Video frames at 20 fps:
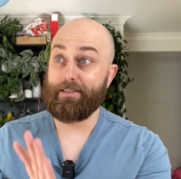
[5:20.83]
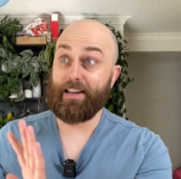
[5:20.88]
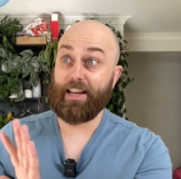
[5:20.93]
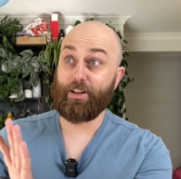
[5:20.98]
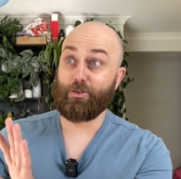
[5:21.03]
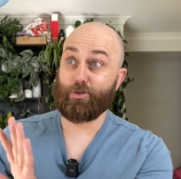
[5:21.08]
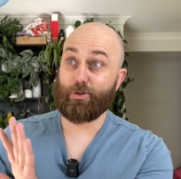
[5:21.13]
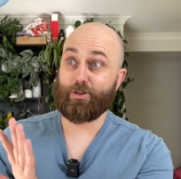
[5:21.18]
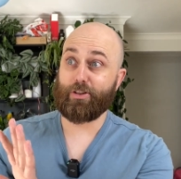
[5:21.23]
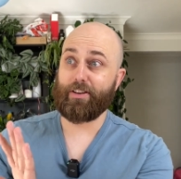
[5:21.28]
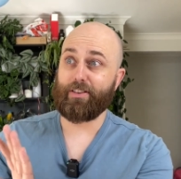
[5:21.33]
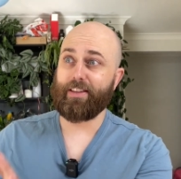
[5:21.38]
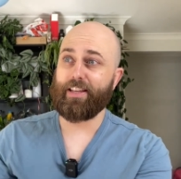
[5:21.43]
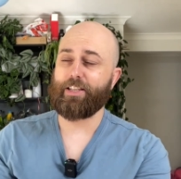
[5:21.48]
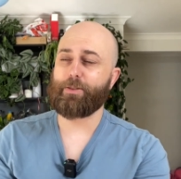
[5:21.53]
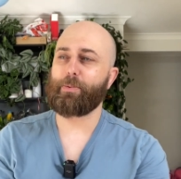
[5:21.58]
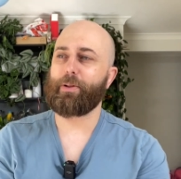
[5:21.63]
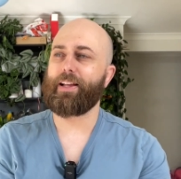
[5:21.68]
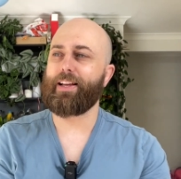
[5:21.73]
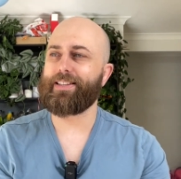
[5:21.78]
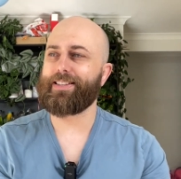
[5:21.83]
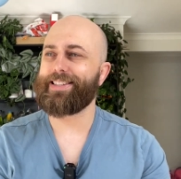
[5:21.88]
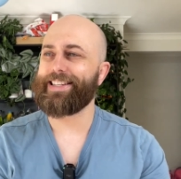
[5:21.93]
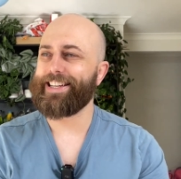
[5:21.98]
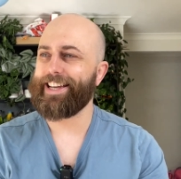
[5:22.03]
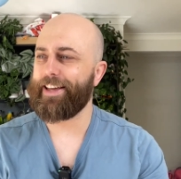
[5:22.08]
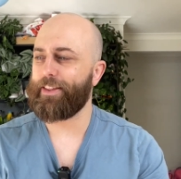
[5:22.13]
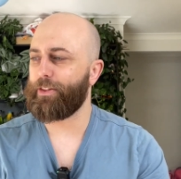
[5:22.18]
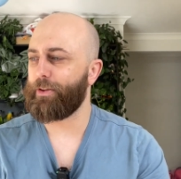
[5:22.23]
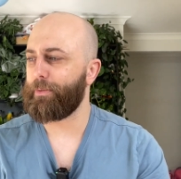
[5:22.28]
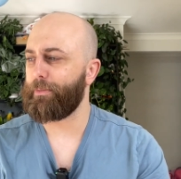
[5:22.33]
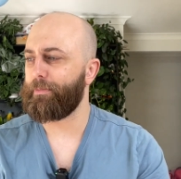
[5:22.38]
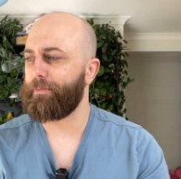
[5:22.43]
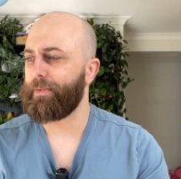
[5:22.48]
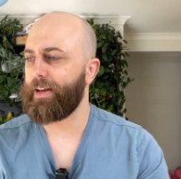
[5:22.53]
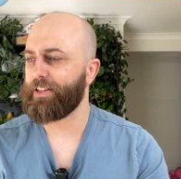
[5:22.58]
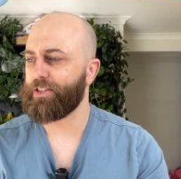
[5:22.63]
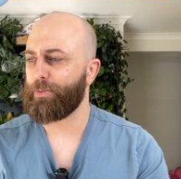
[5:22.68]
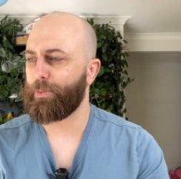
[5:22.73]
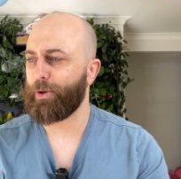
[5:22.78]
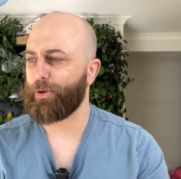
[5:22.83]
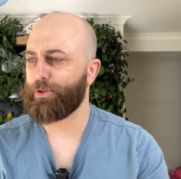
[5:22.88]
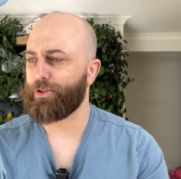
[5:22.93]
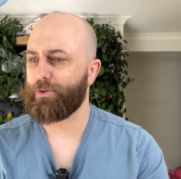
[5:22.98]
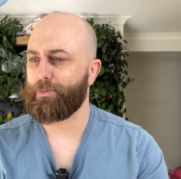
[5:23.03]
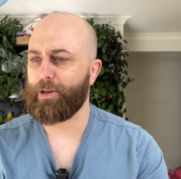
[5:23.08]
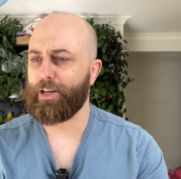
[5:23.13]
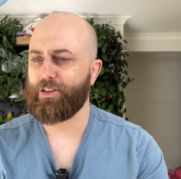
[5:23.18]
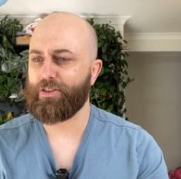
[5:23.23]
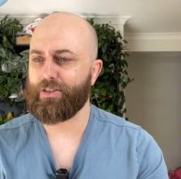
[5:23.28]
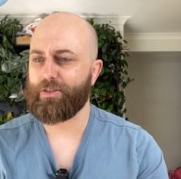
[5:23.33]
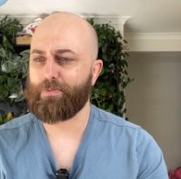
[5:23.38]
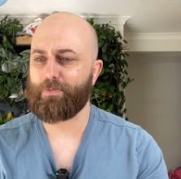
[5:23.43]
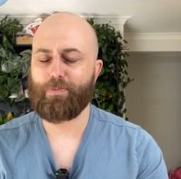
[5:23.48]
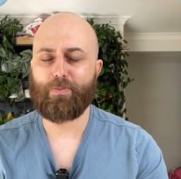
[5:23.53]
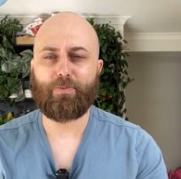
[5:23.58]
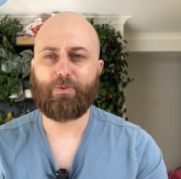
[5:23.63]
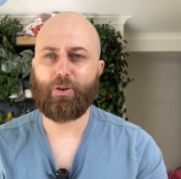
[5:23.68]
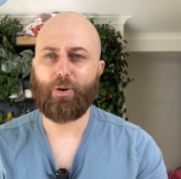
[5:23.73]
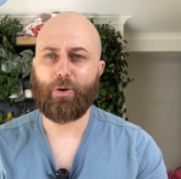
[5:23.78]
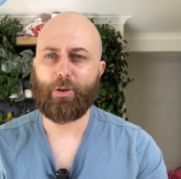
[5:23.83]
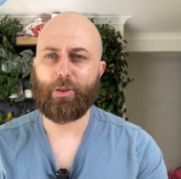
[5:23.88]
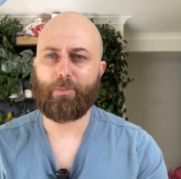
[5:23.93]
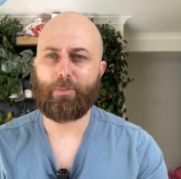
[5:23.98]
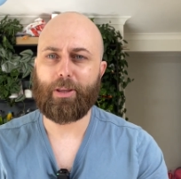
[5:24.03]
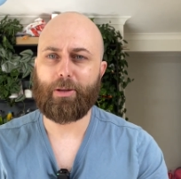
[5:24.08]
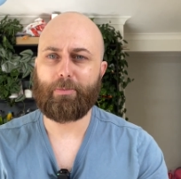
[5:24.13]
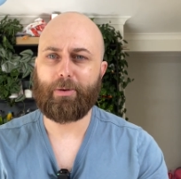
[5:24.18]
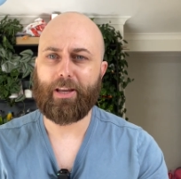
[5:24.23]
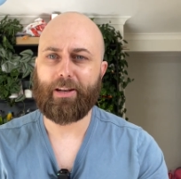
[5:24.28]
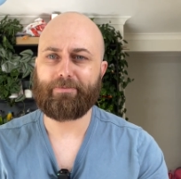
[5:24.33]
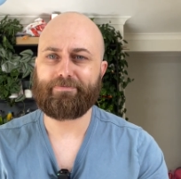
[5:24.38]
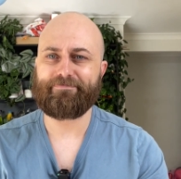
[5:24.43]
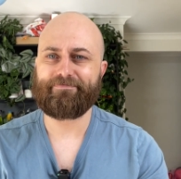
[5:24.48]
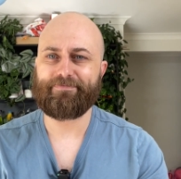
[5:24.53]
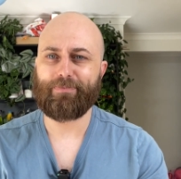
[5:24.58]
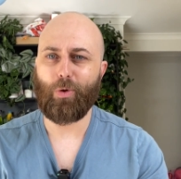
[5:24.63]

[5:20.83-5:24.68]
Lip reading: interested in these plants, to get them, as opposed to me just throwing them in the bin